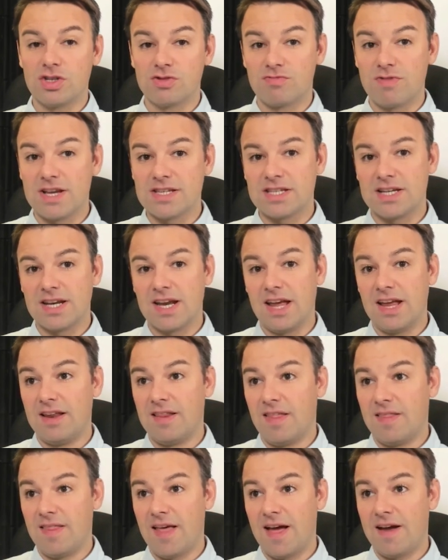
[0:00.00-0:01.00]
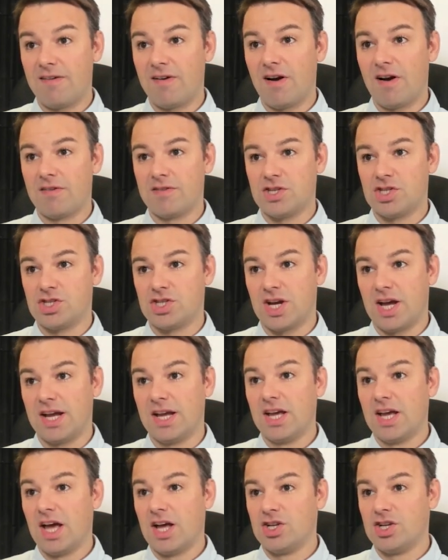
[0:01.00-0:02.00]
is resonating in their
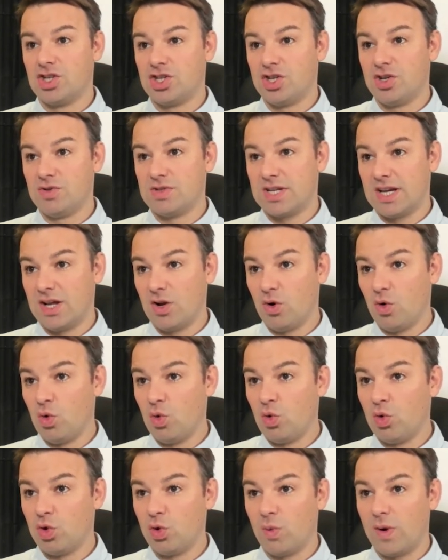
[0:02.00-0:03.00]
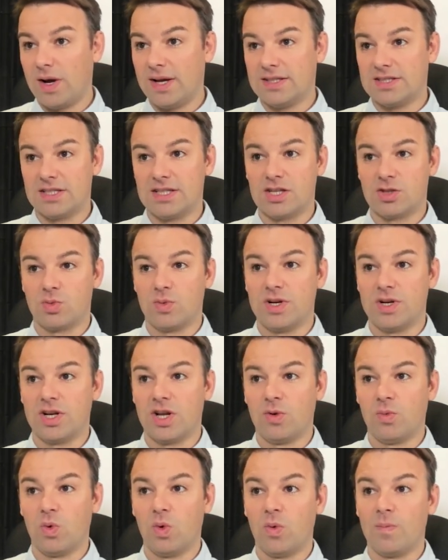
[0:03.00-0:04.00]
RSJ and shooting it all the way to this
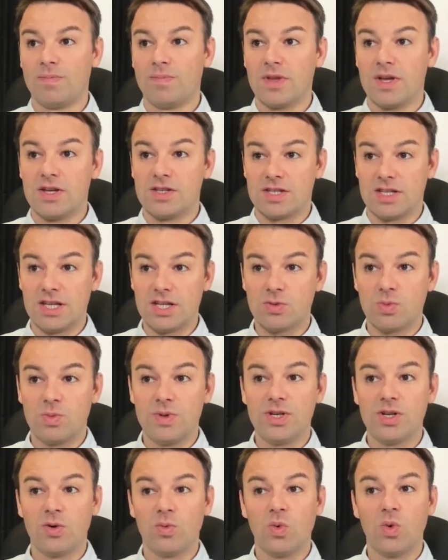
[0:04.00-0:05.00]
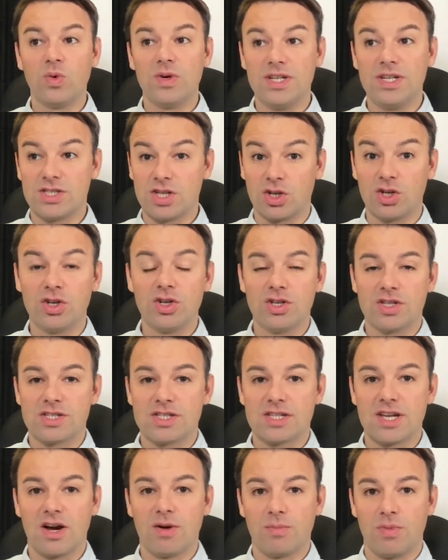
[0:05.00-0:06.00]
window wall. So this window wall needs a good
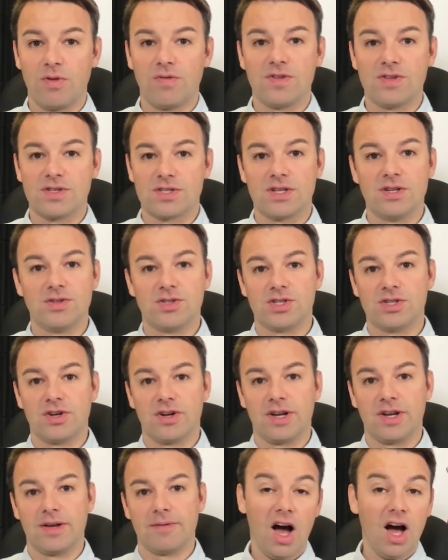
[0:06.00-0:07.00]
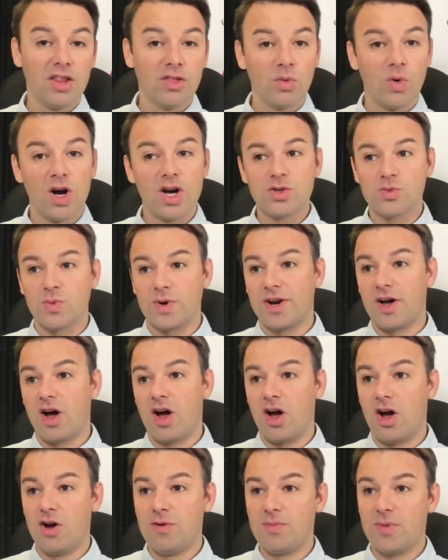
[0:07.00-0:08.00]
soundproofing solution on it. Otherwise, when
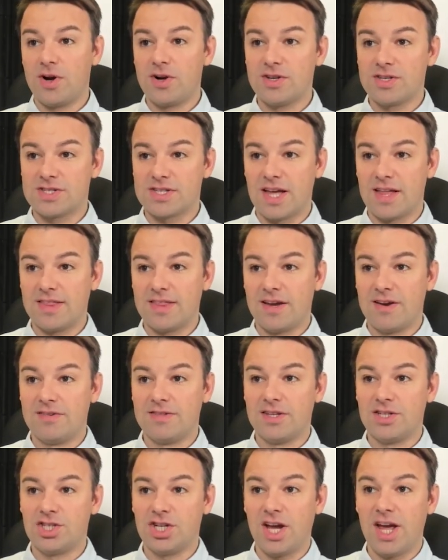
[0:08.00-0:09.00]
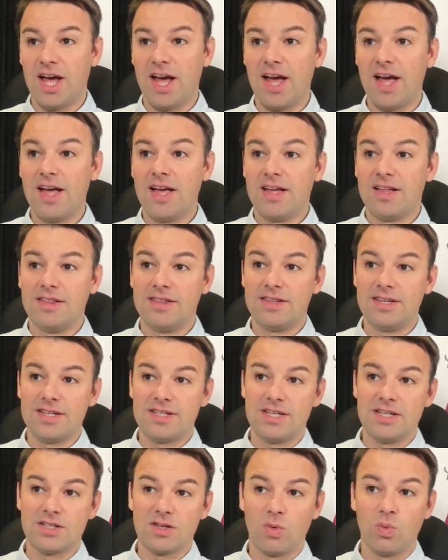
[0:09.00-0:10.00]
our homeowners sat there in the chair,
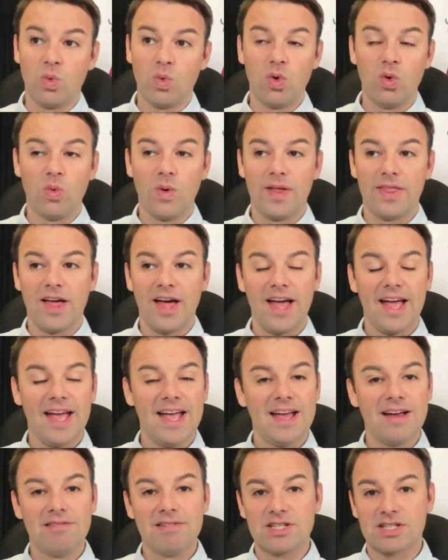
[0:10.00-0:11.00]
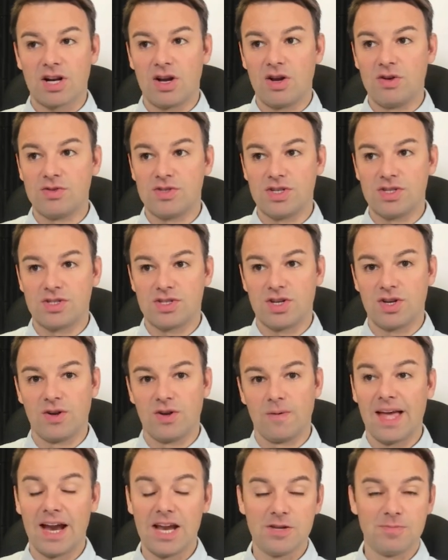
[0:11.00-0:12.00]
this is a wall where their ear is closest
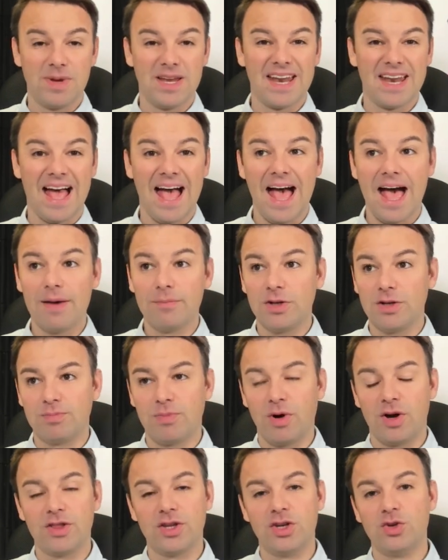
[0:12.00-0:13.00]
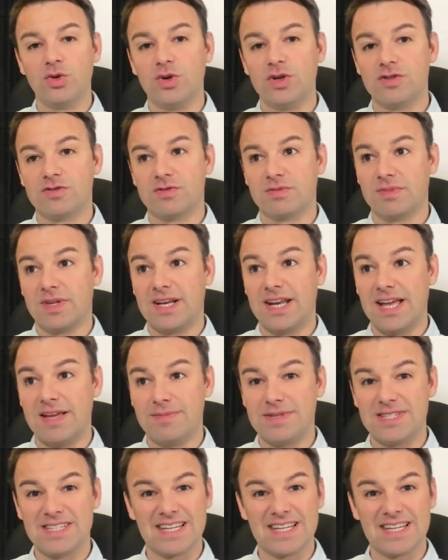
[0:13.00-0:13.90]
to and it's being hammered by the noise from the neighbor's